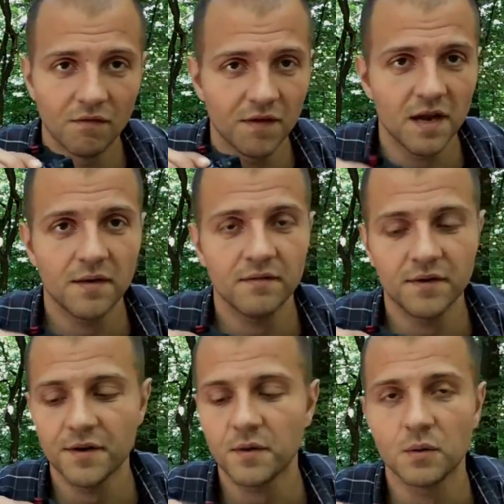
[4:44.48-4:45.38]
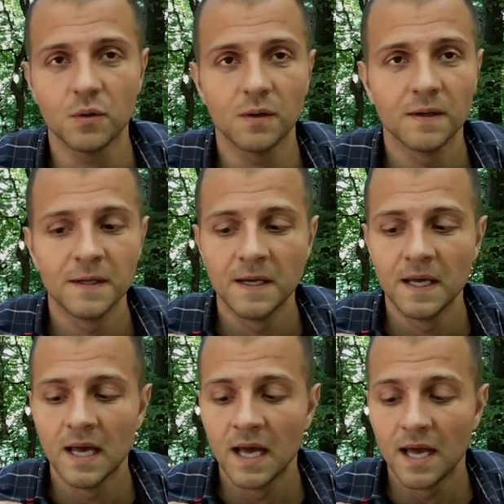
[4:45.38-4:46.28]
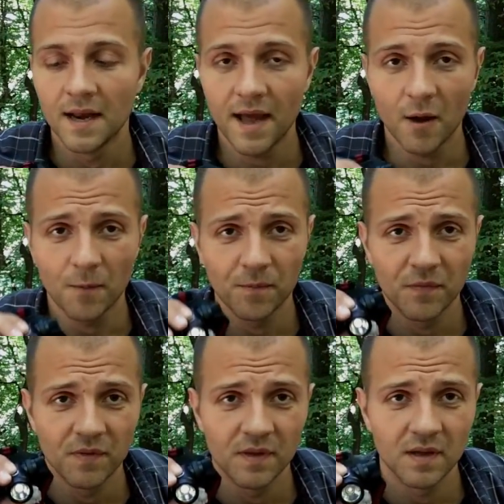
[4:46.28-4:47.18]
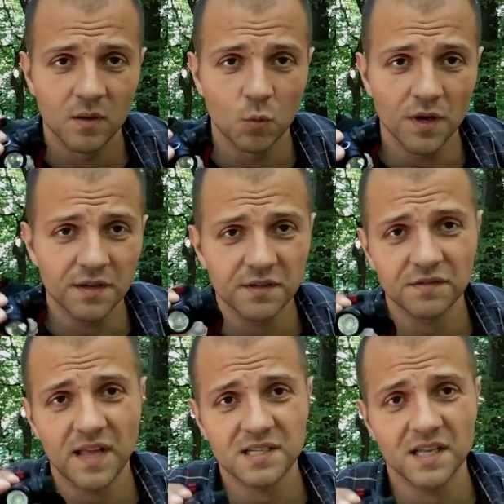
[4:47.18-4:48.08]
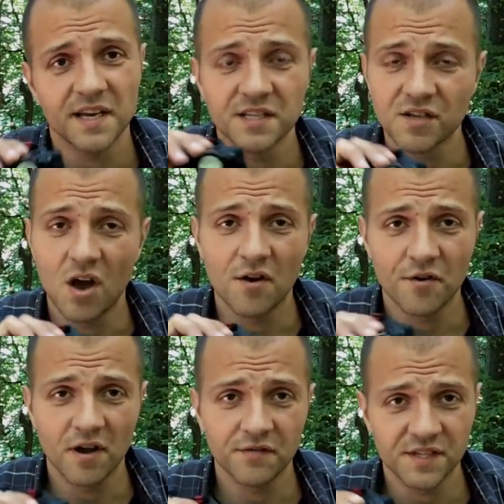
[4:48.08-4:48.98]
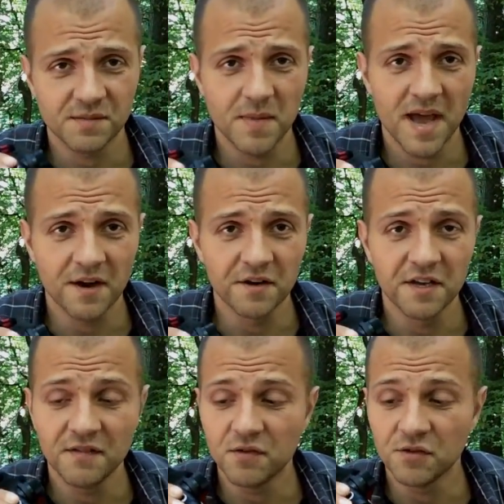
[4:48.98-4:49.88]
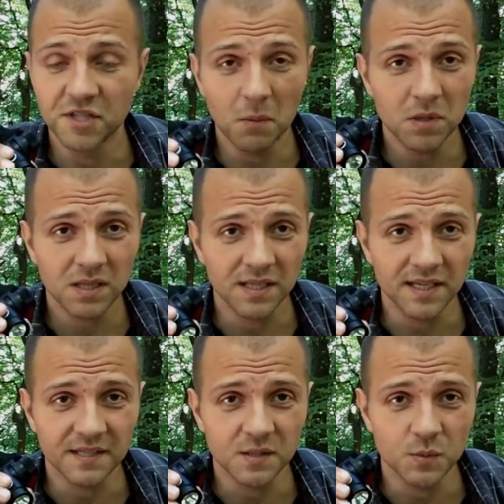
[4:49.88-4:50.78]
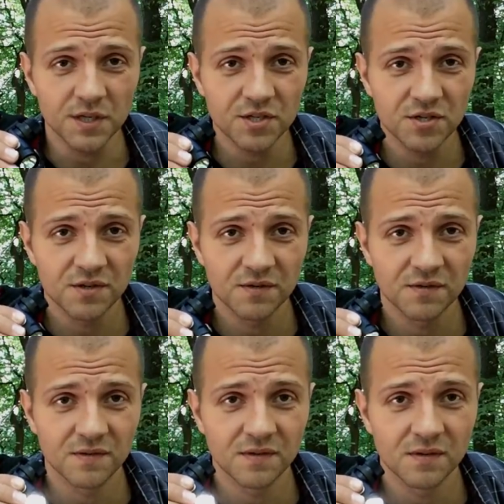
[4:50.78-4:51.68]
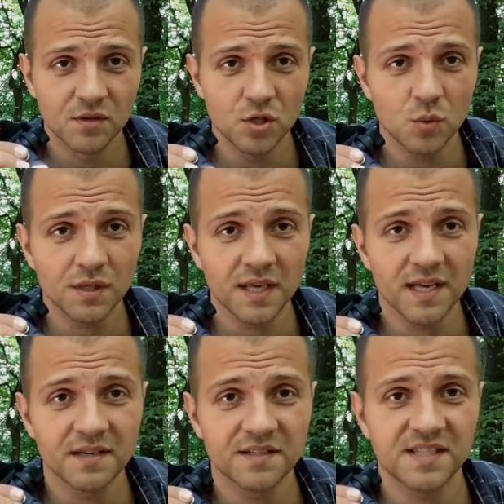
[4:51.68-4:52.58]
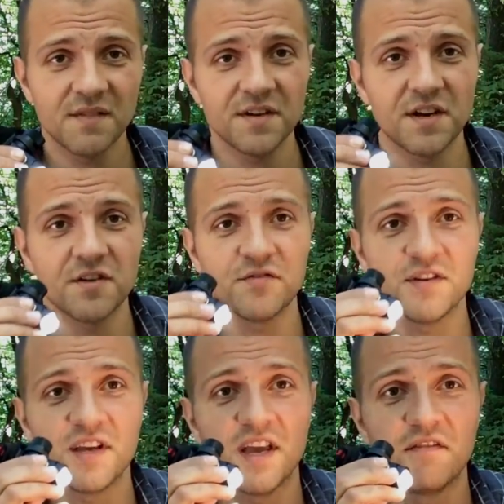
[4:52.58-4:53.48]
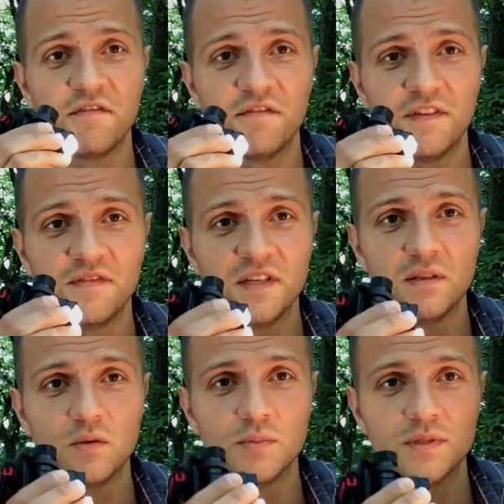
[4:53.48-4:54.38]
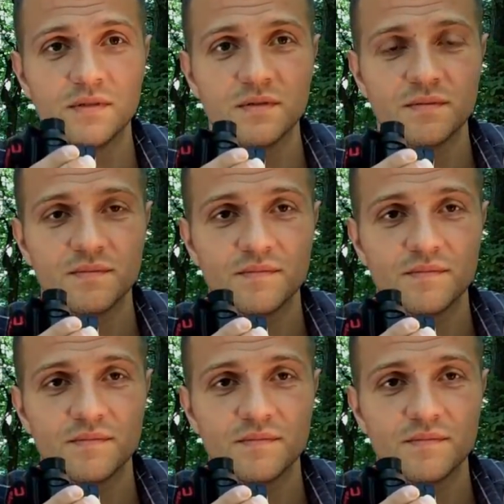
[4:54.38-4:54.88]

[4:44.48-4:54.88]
Very, very cool. Now, whether the flashlight is on or off doesn't matter. If you double click the switch, you will get 750 lumens.